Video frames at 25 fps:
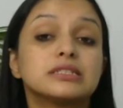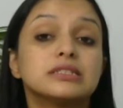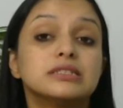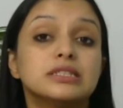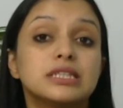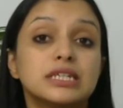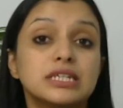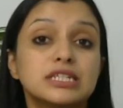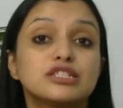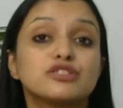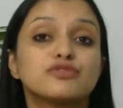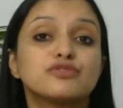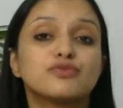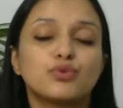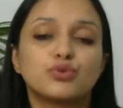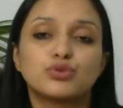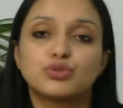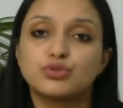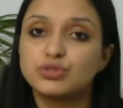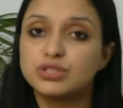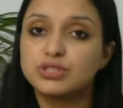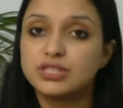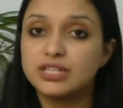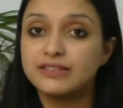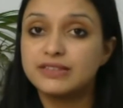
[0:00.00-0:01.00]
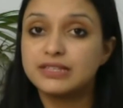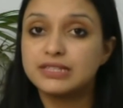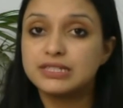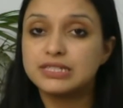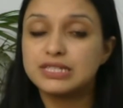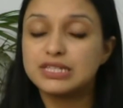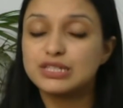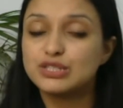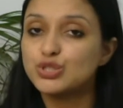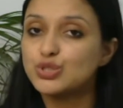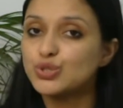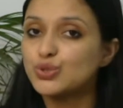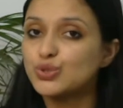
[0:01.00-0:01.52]
this
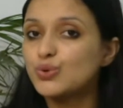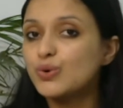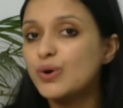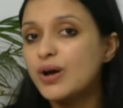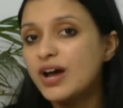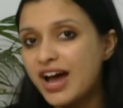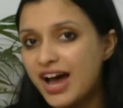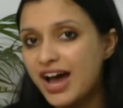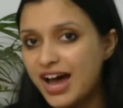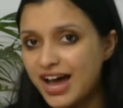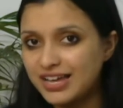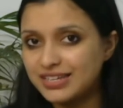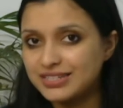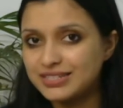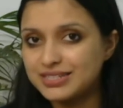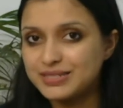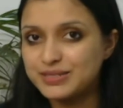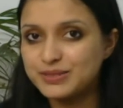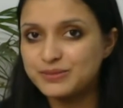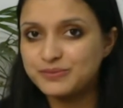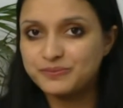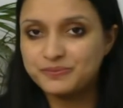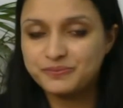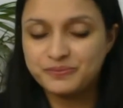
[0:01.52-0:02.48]
photosynthesis to us.